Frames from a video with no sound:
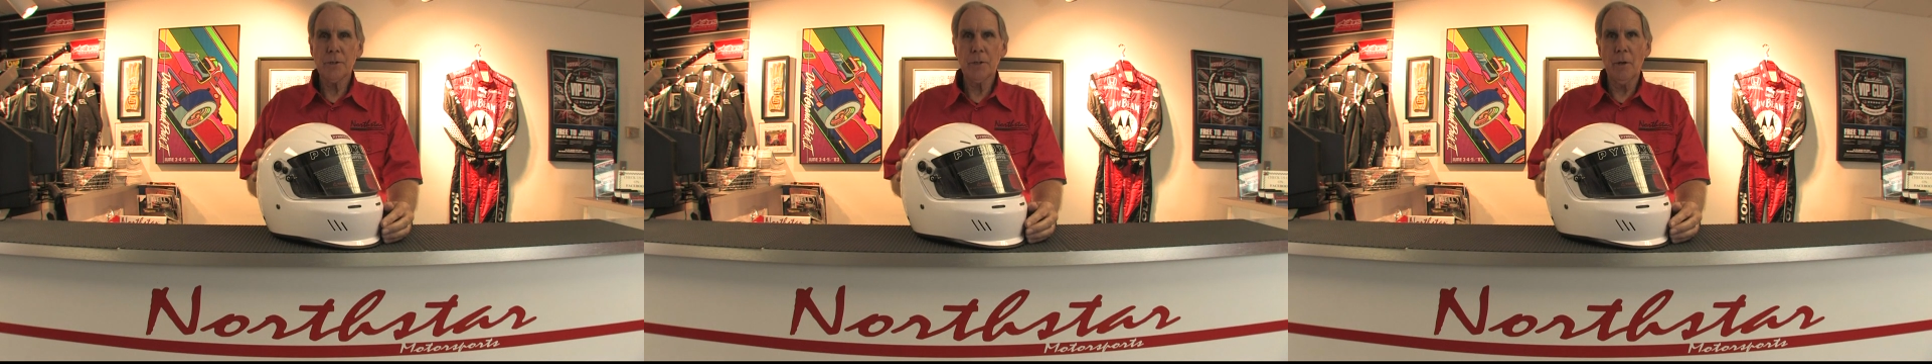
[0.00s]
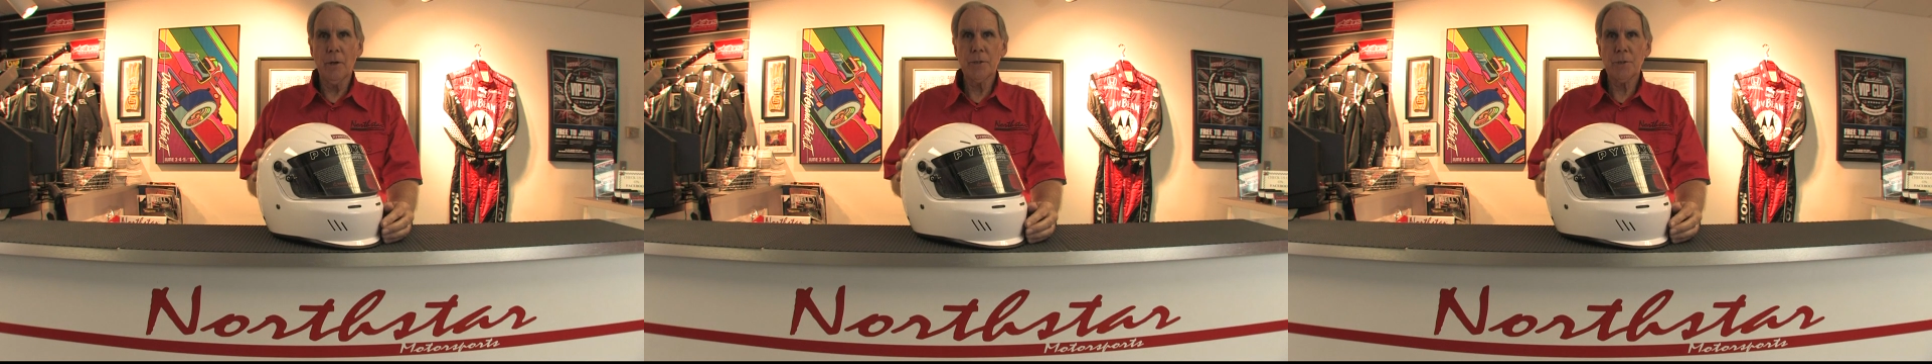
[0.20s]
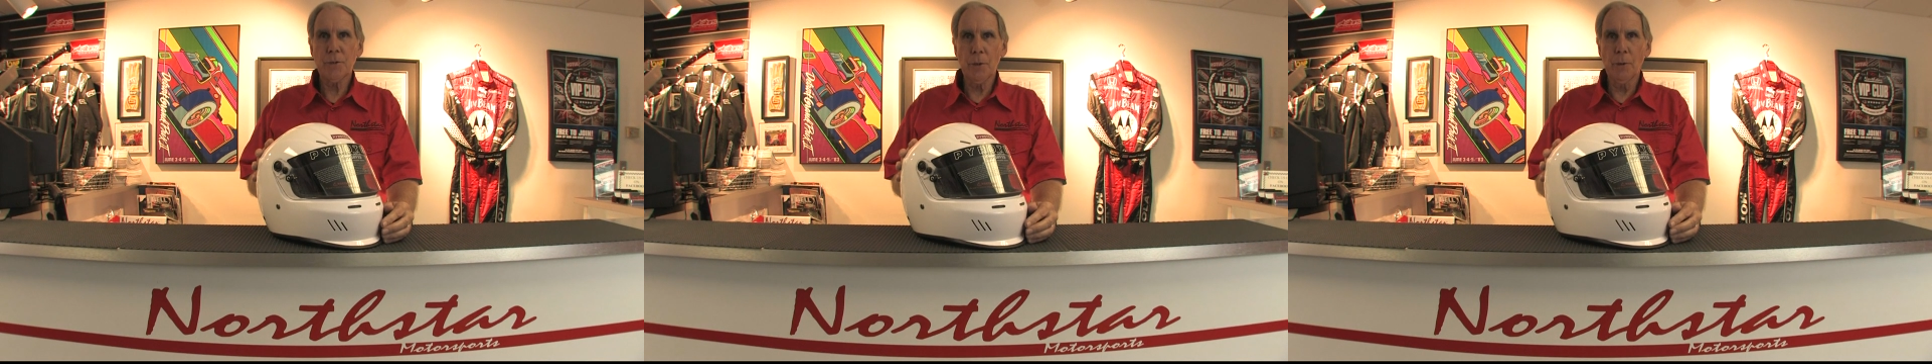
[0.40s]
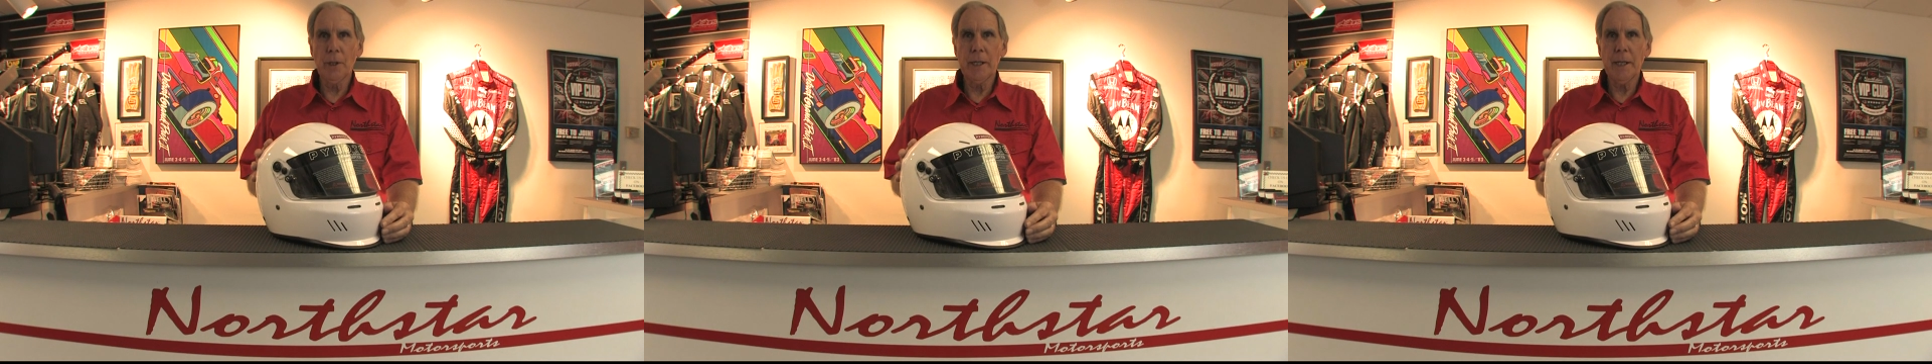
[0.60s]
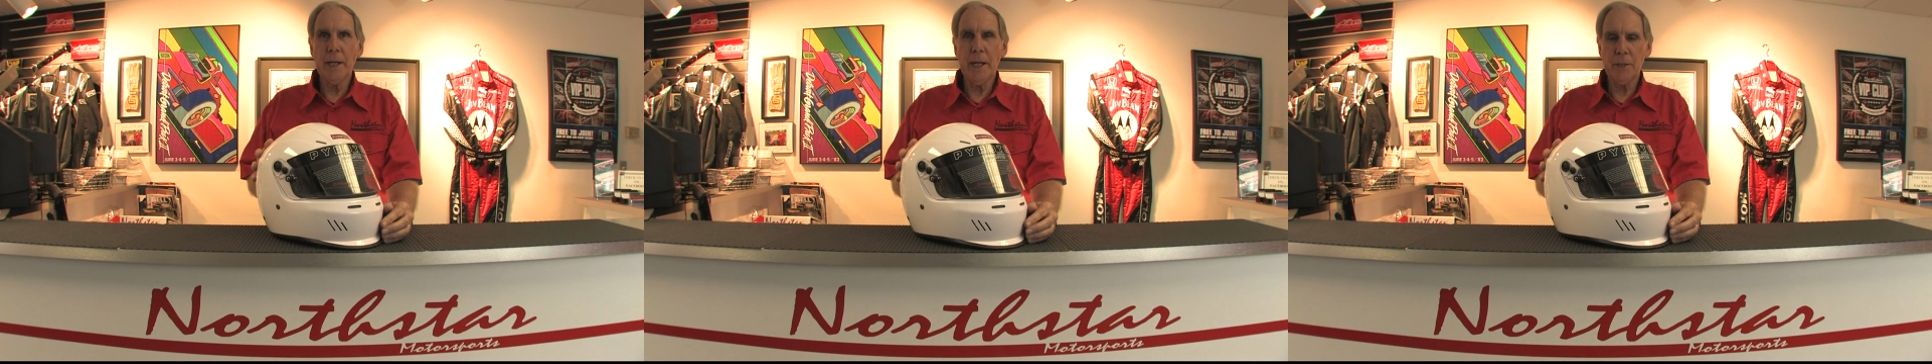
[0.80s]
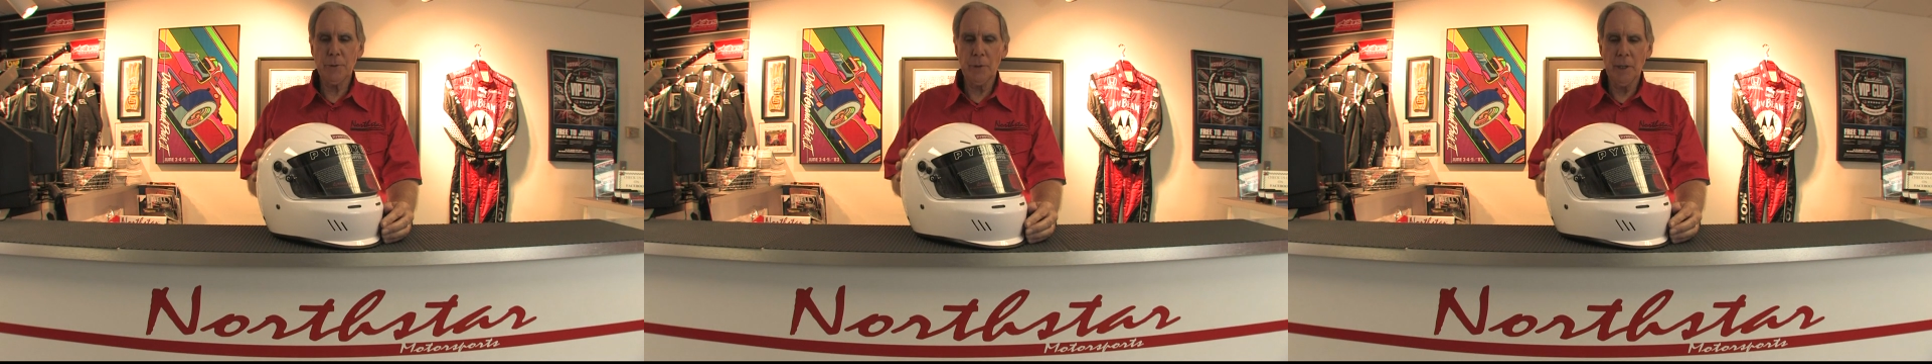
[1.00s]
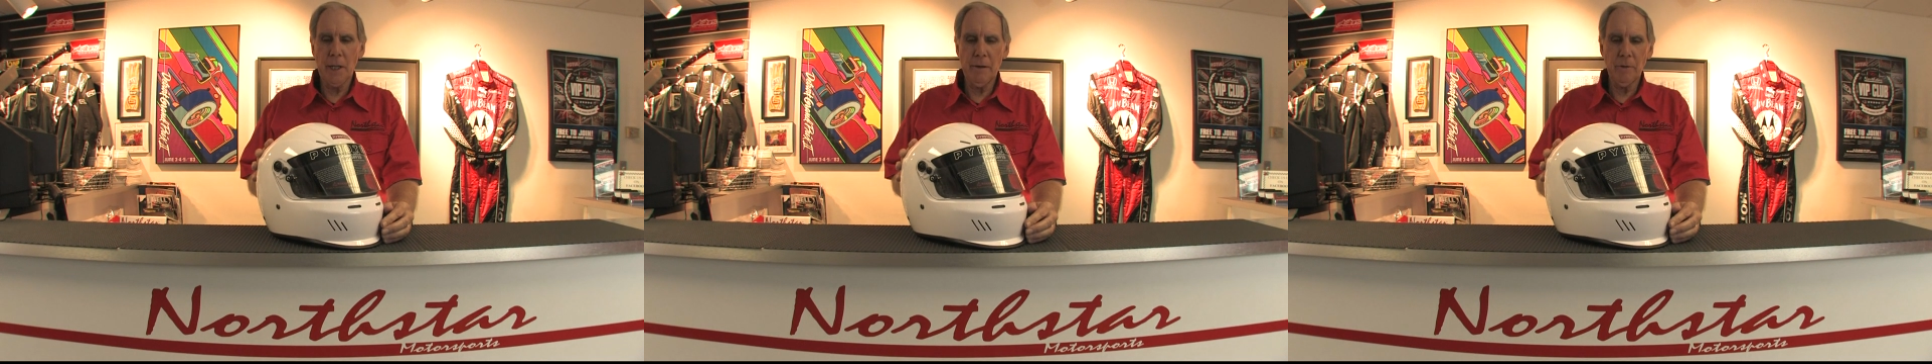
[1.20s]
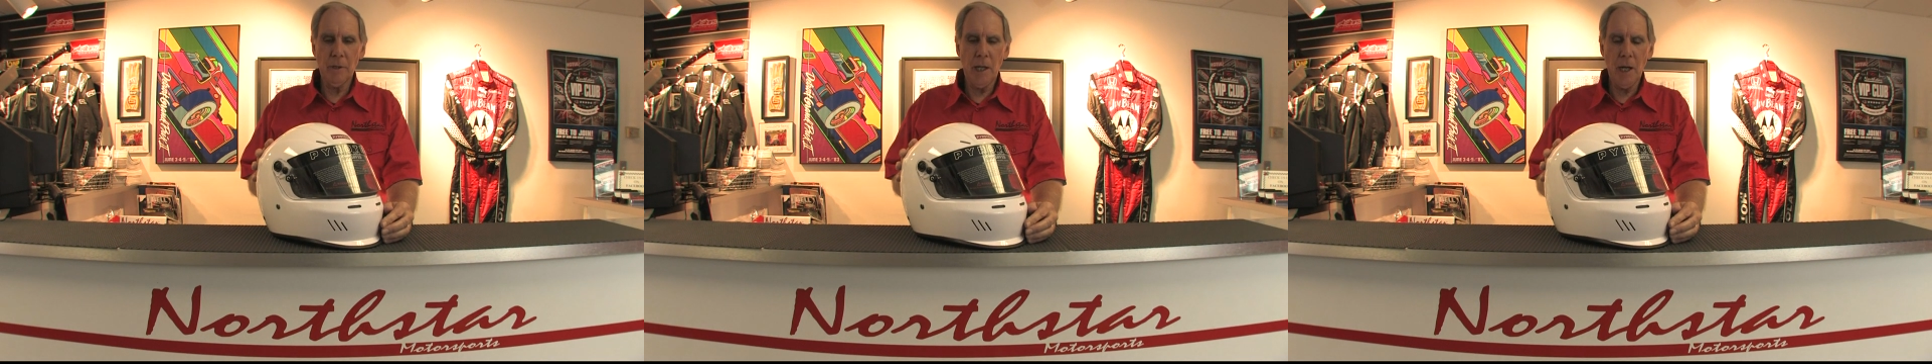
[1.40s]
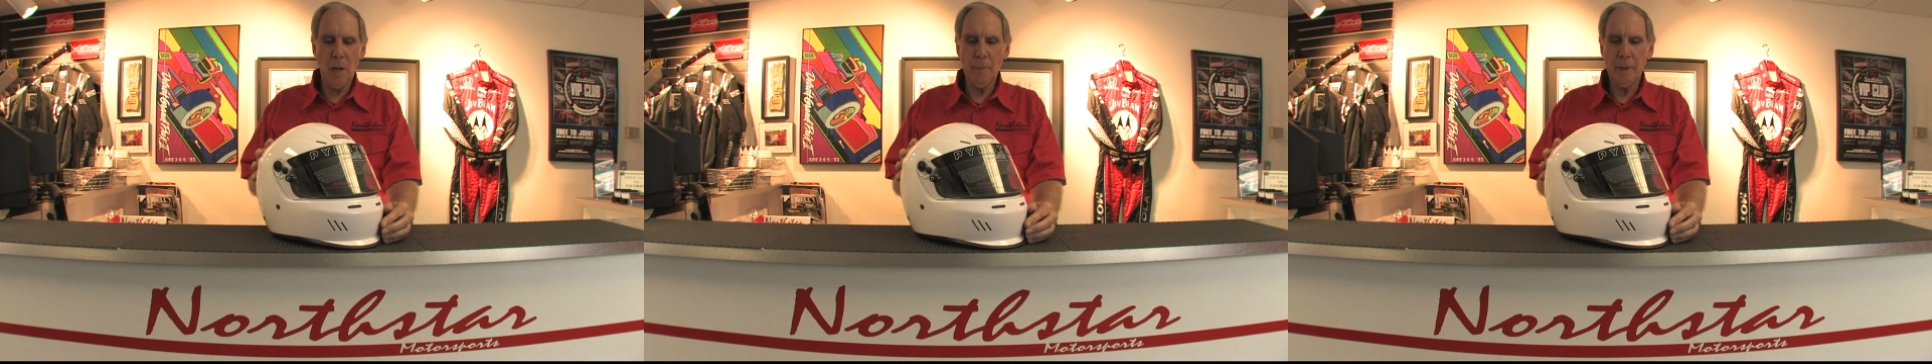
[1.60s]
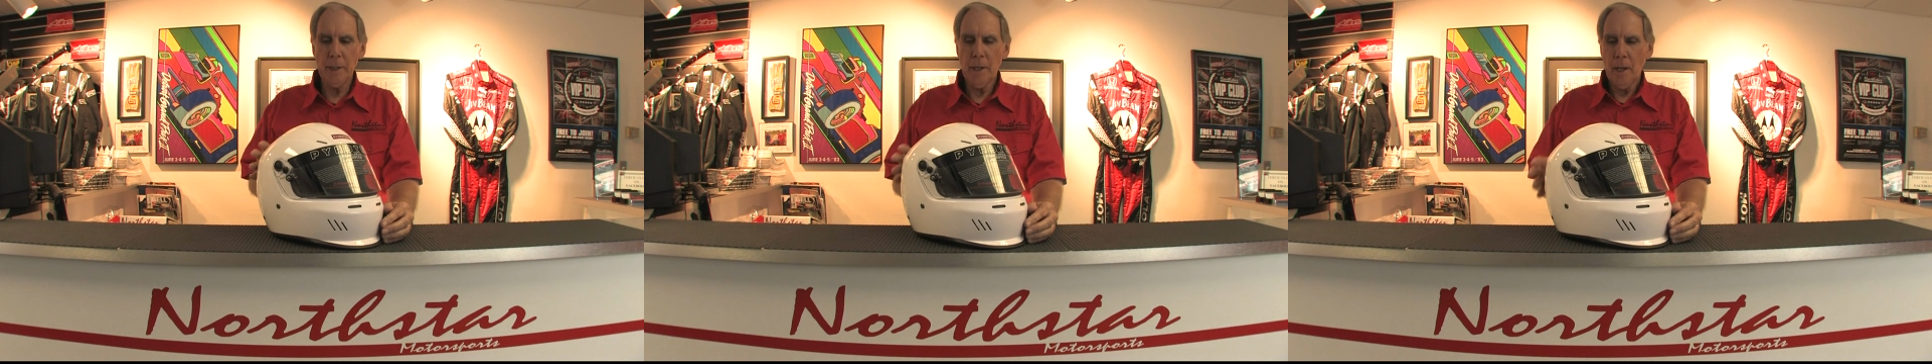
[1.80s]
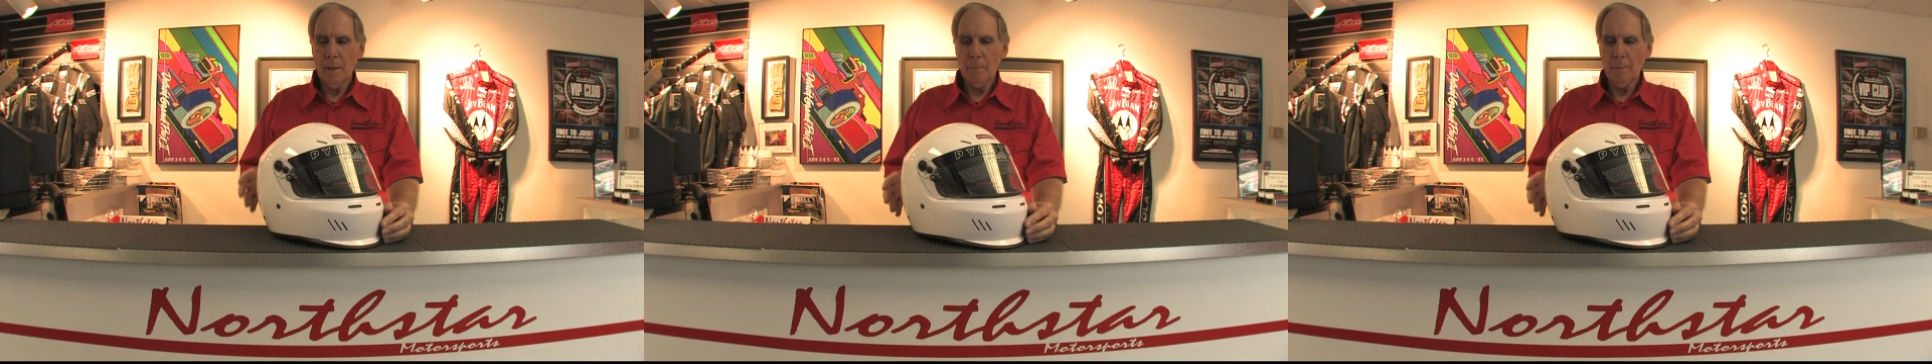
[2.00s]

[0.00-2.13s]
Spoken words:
so it's truly an entry-level helmet.